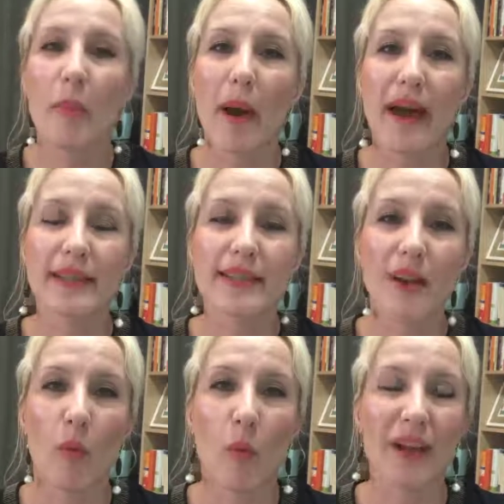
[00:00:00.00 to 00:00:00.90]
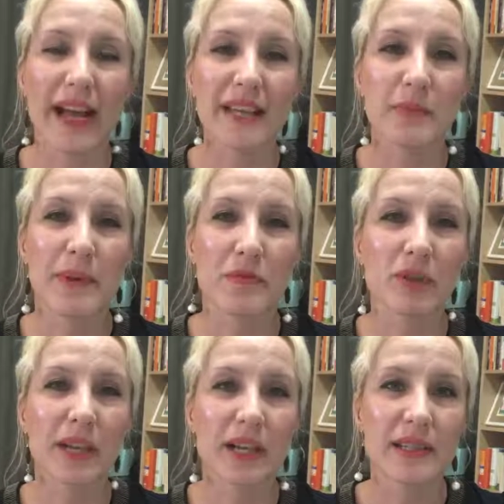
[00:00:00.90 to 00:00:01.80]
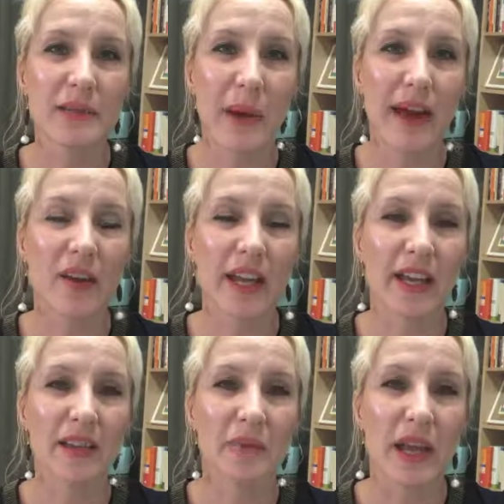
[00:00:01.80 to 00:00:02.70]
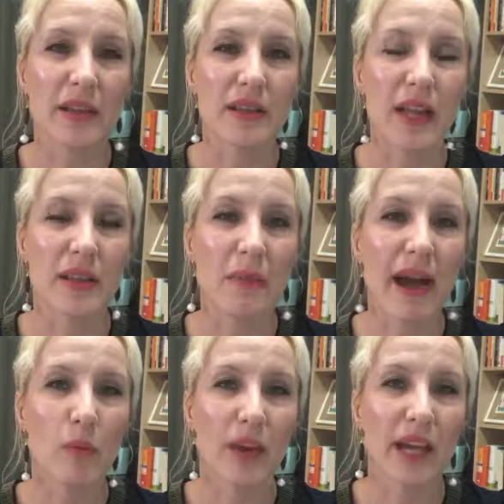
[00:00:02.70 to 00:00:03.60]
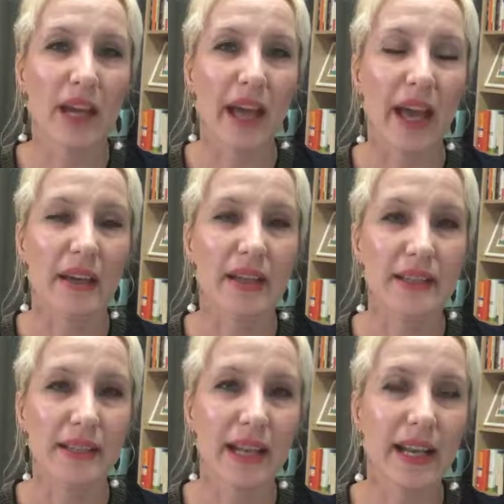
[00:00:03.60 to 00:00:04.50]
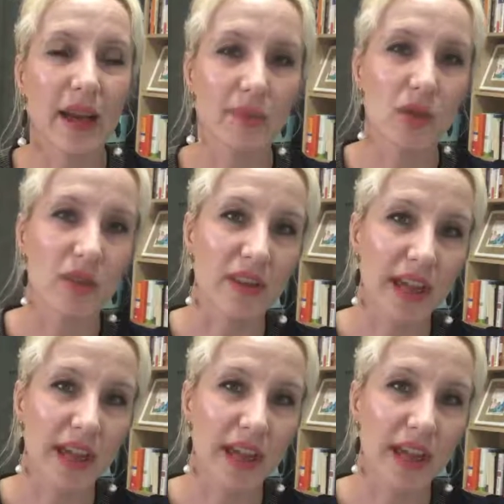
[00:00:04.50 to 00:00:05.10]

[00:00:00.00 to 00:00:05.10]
But what has been really conspiring in my week, and it's leading up to the